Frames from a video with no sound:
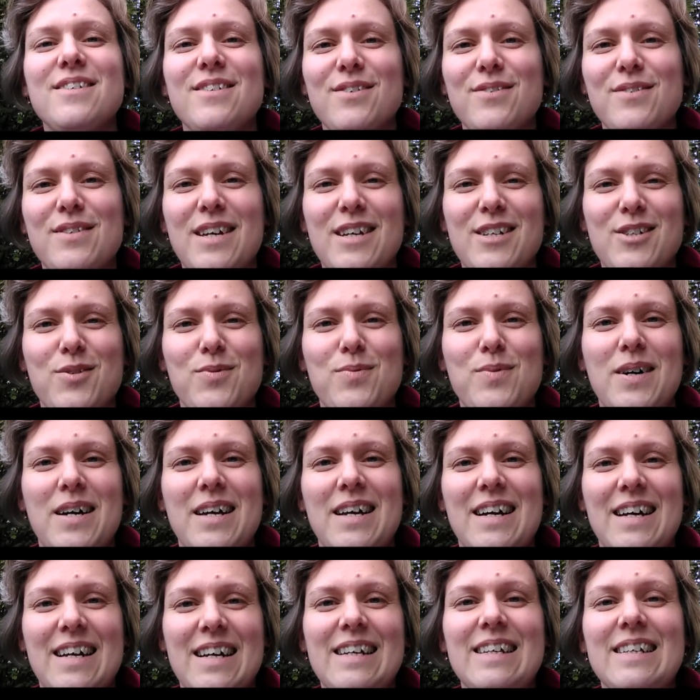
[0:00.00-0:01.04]
So that's
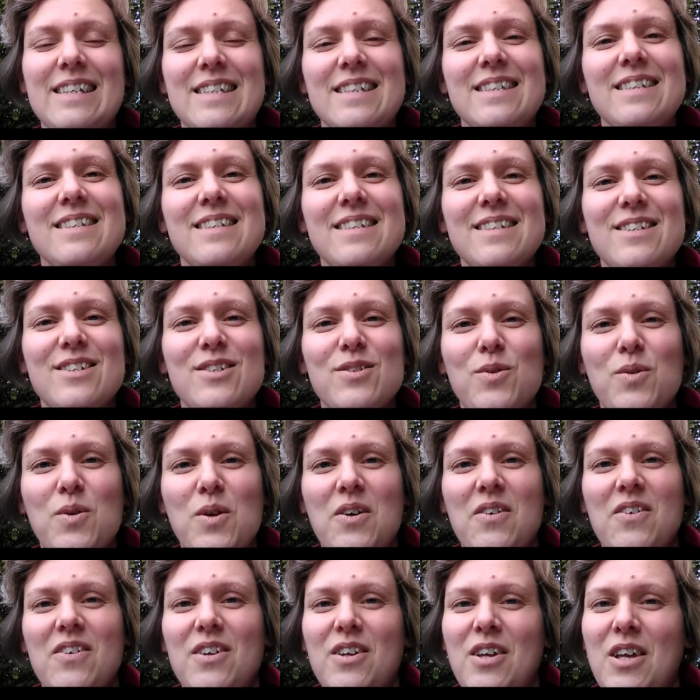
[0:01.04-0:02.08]
why I sort
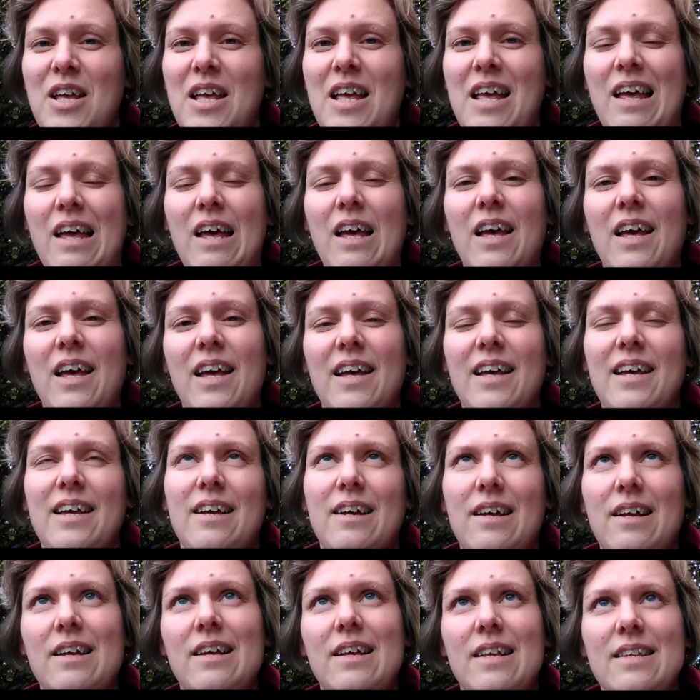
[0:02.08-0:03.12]
of uh,
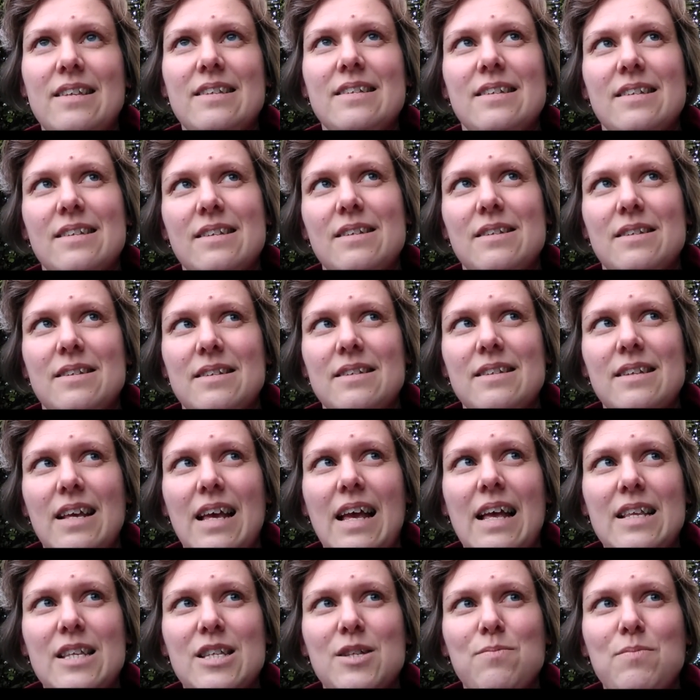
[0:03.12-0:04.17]
it's
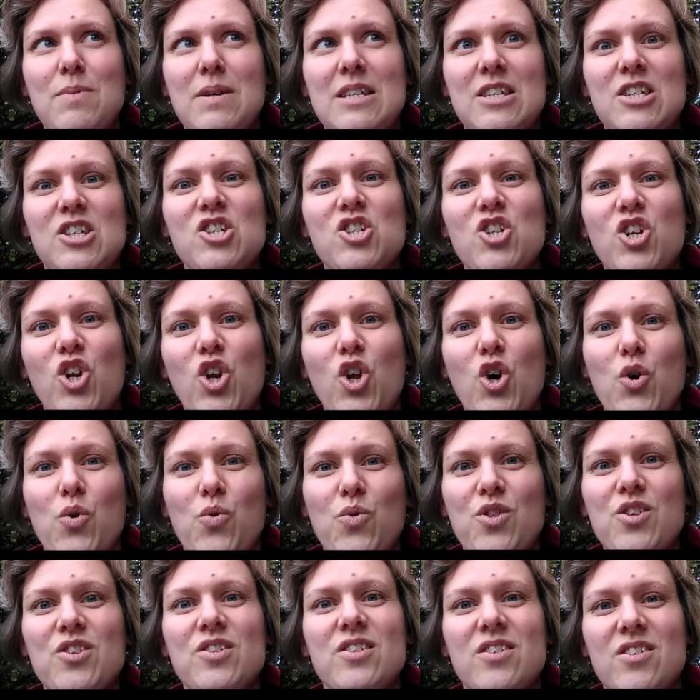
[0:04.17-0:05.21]
it's a bit
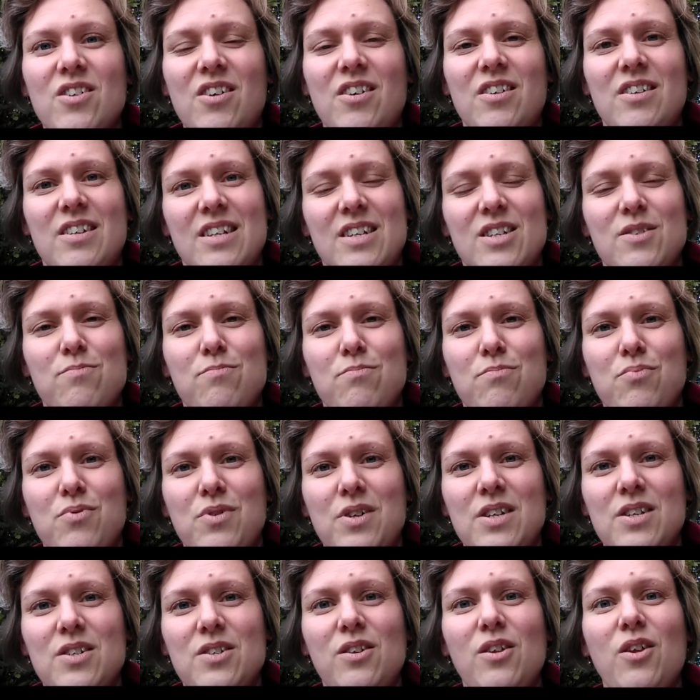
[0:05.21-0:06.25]
slow. The start is
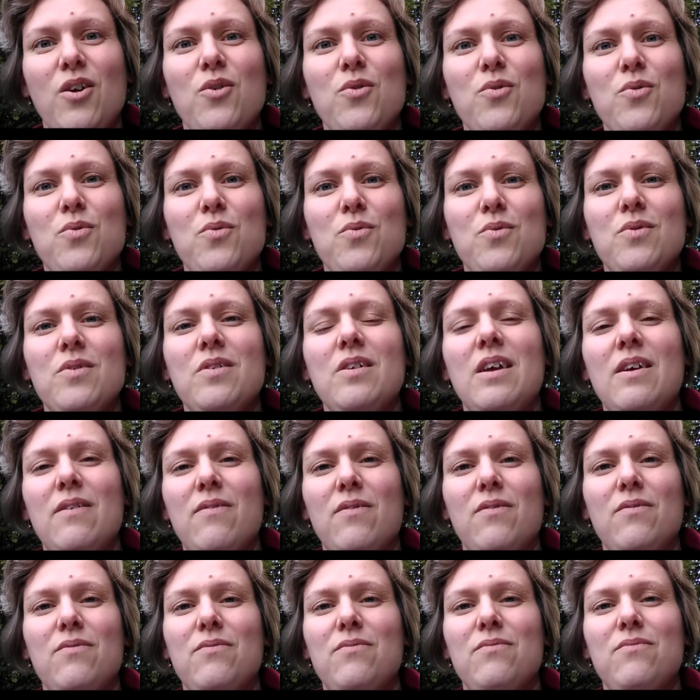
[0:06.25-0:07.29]
pretty slow if
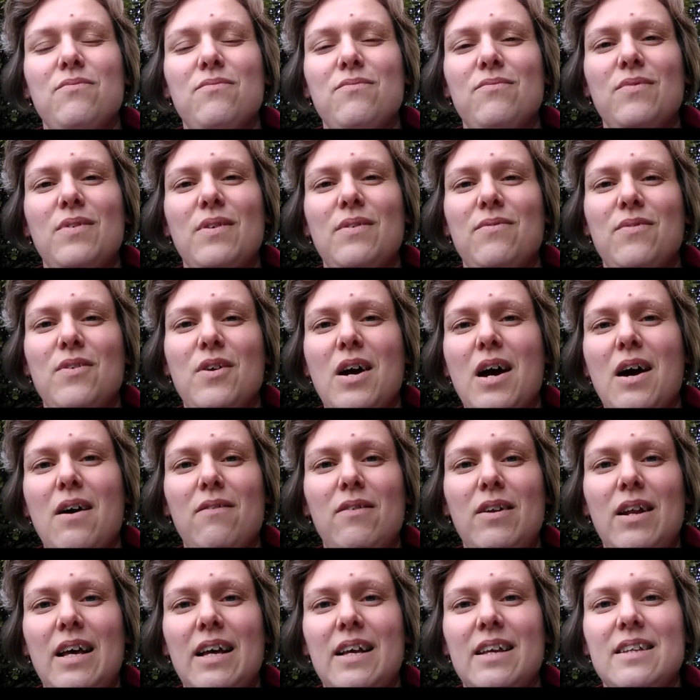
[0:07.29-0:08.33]
if you
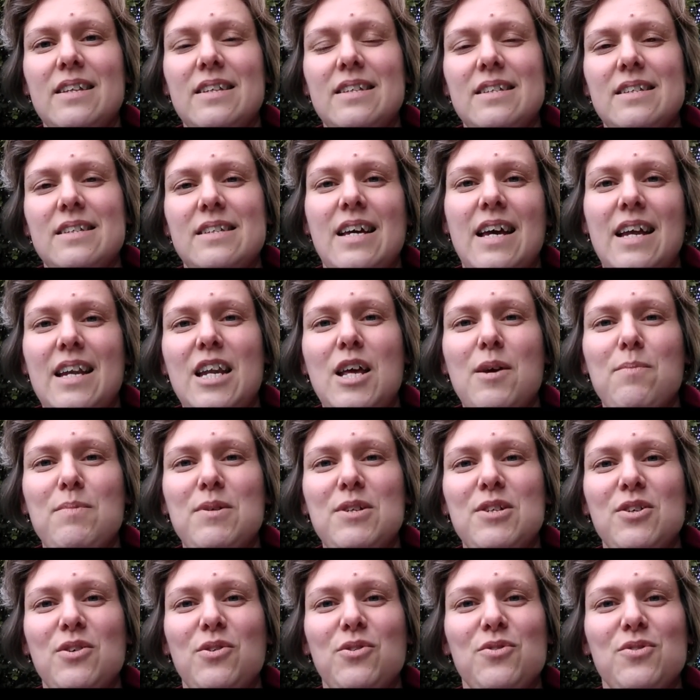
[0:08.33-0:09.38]
have like 10
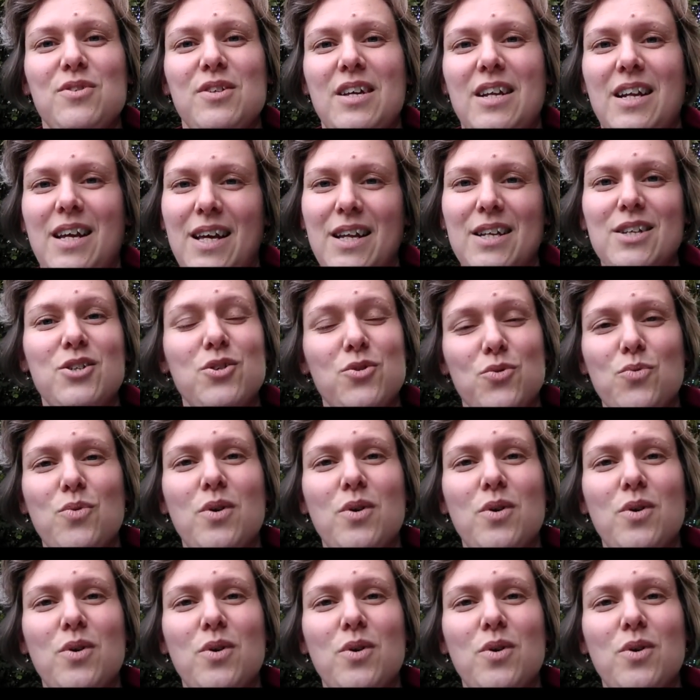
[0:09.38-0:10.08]
episodes and I do